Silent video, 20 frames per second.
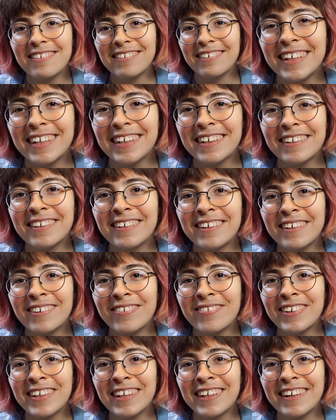Heel
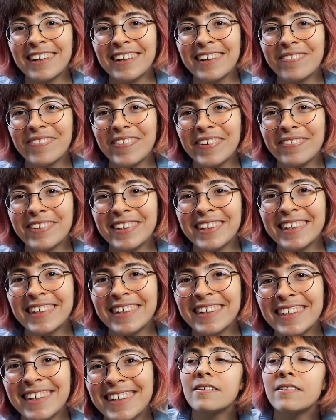turn villain arc, baby.